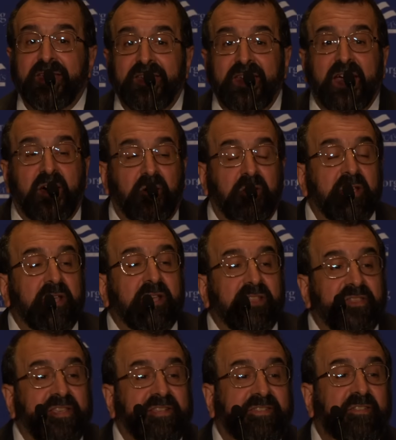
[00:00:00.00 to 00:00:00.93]
Now,
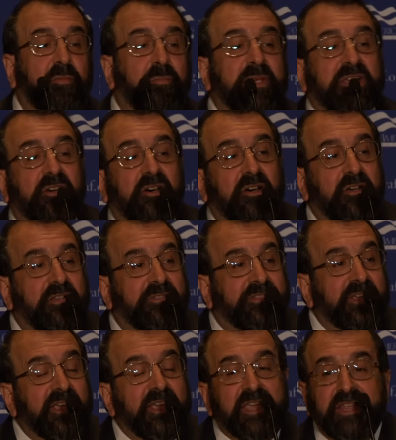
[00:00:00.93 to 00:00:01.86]
this is
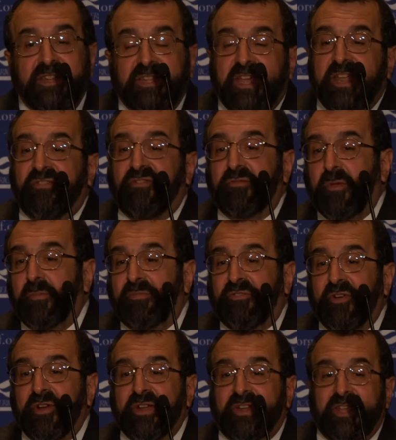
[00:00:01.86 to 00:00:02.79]
because in the age of
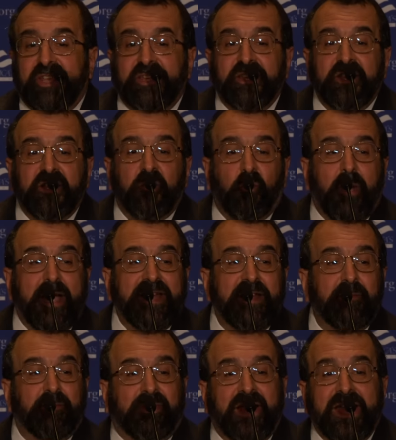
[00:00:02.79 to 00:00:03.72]
absurdity,
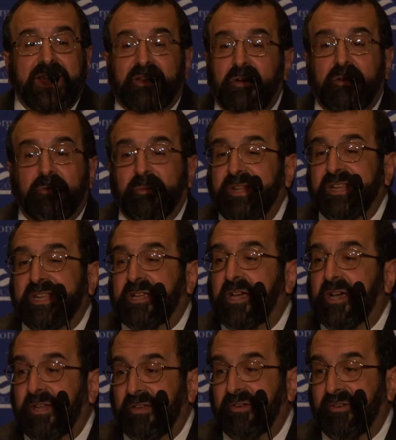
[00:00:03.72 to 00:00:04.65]
white and black aren't really
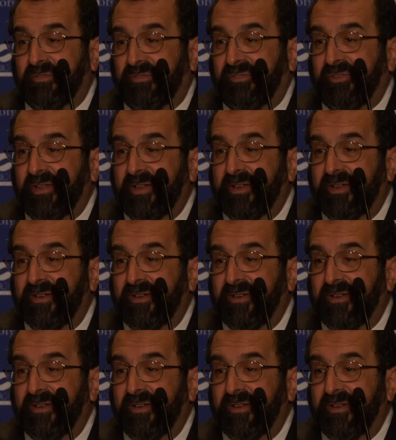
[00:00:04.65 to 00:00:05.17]
colors.